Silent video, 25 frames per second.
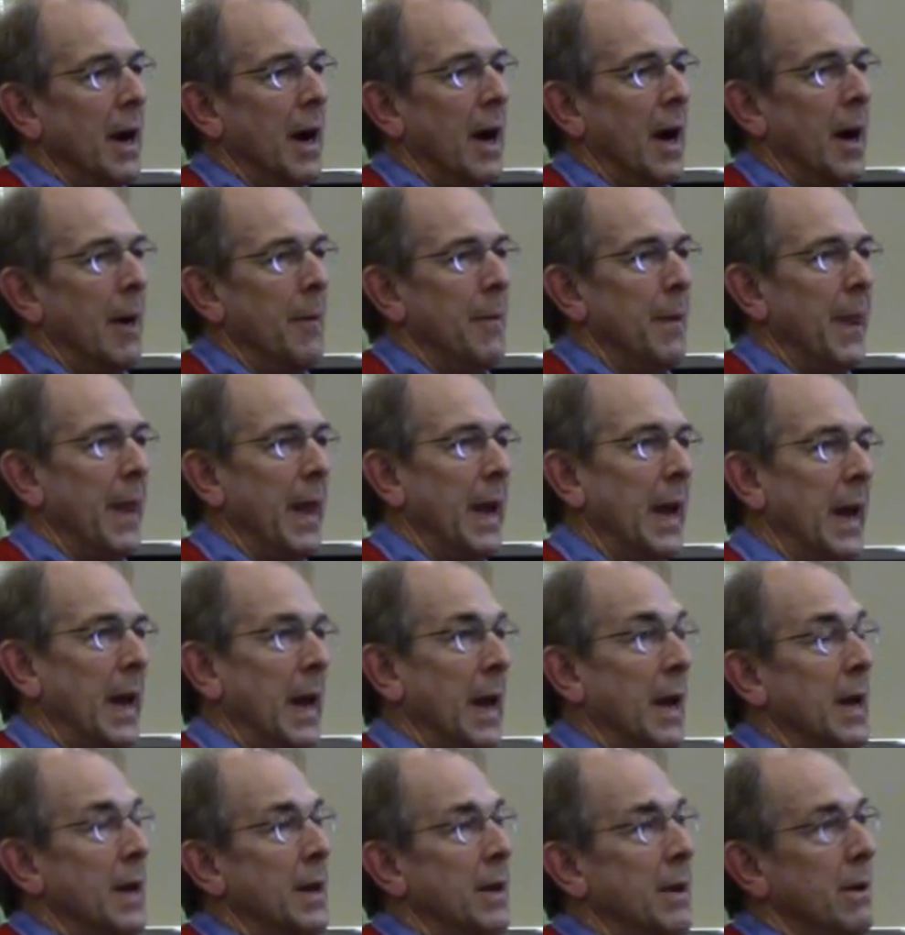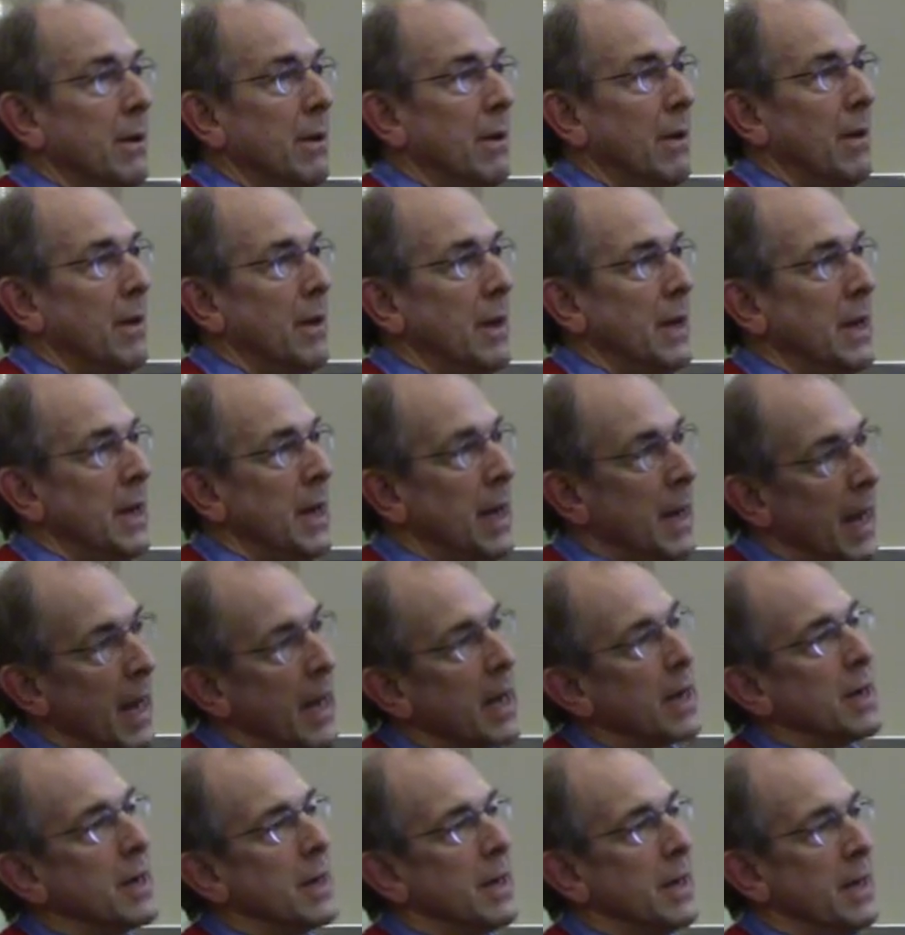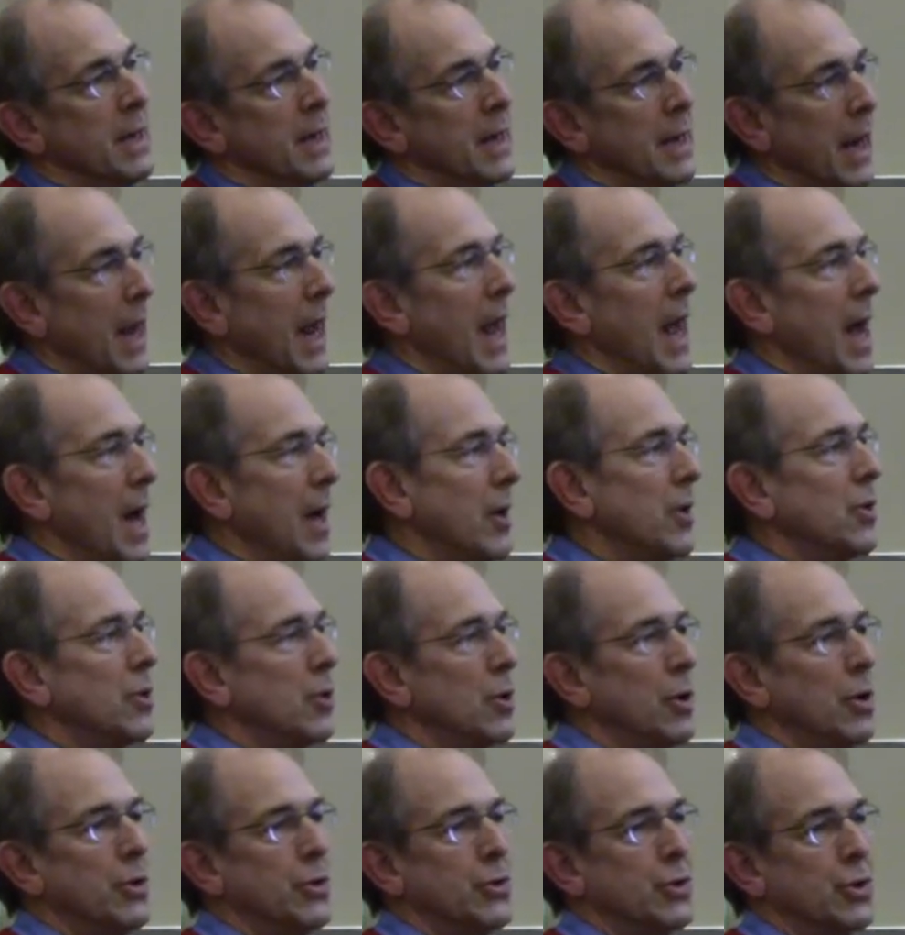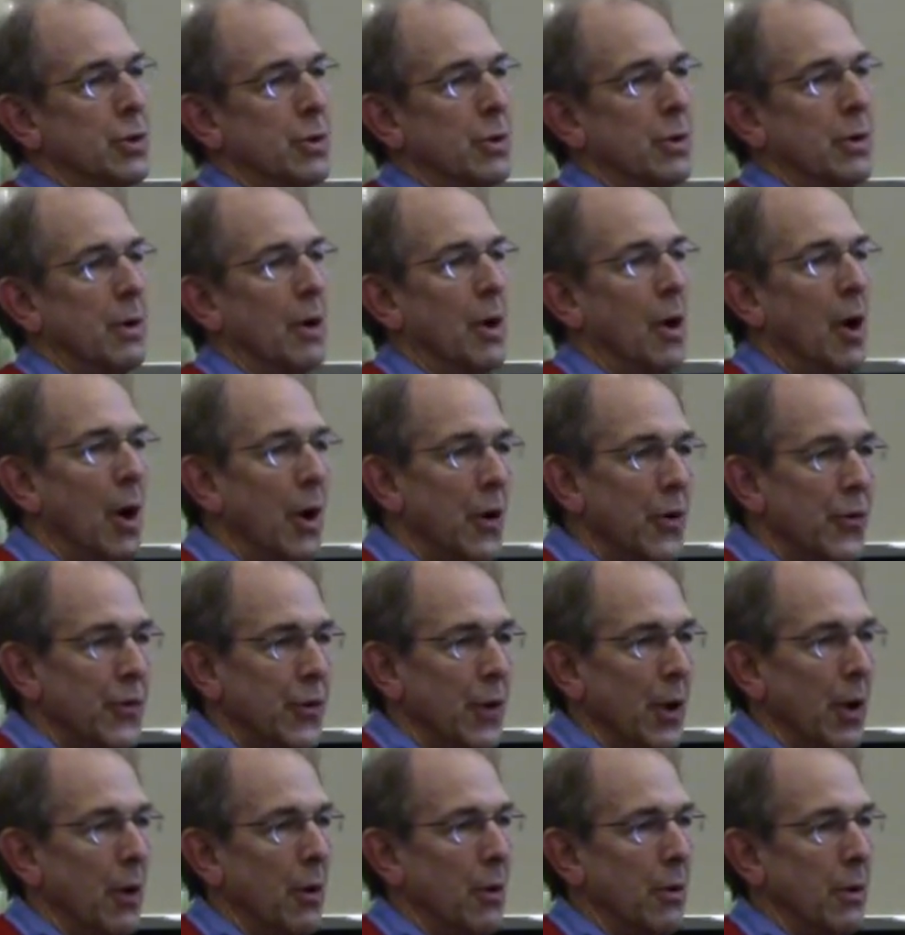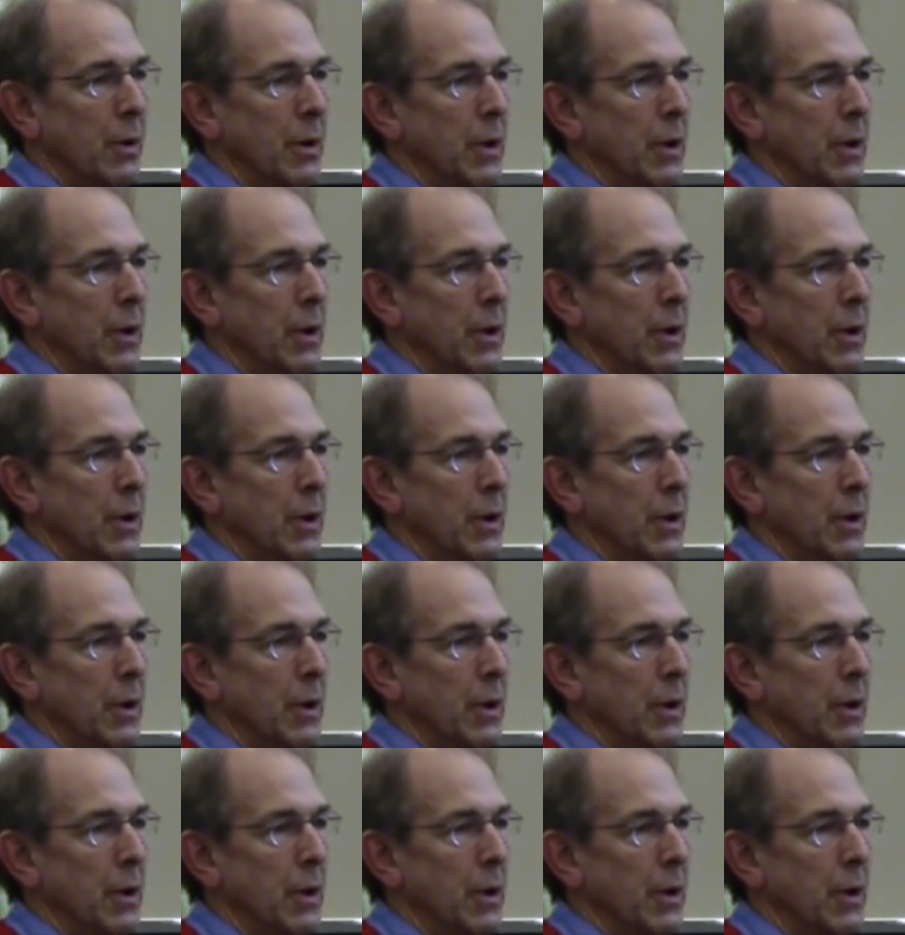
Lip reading: And it had culture also.